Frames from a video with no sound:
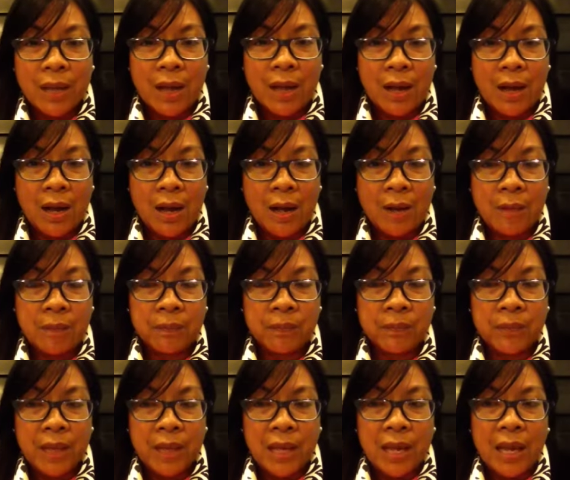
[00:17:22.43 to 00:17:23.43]

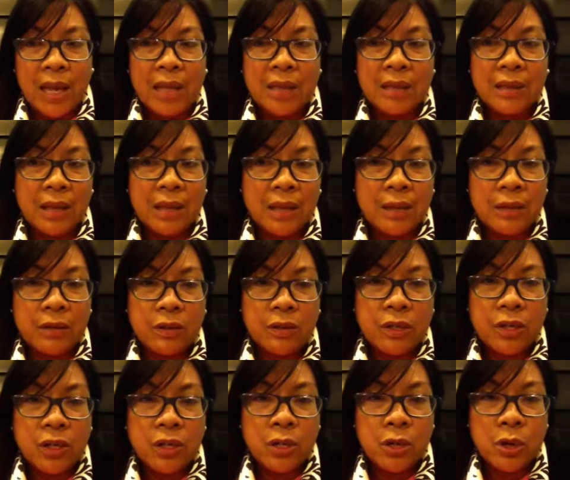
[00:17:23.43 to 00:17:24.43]
And then,
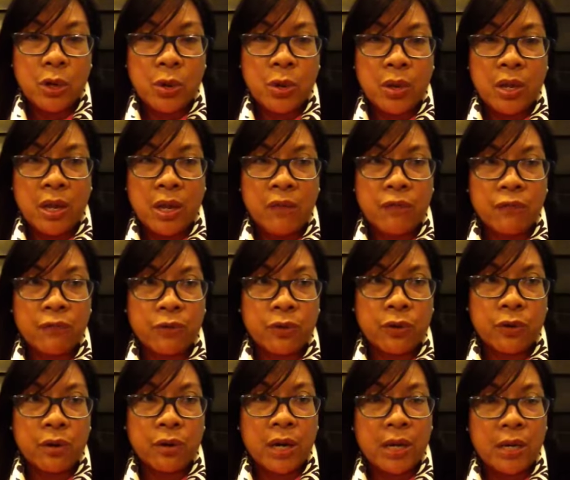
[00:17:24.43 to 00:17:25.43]
if
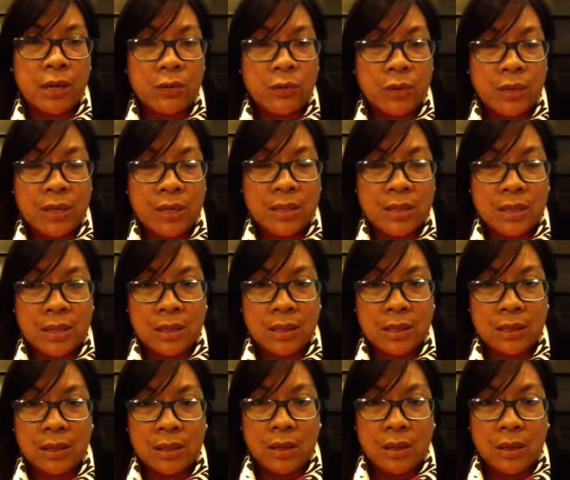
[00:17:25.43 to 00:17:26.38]
for any reason,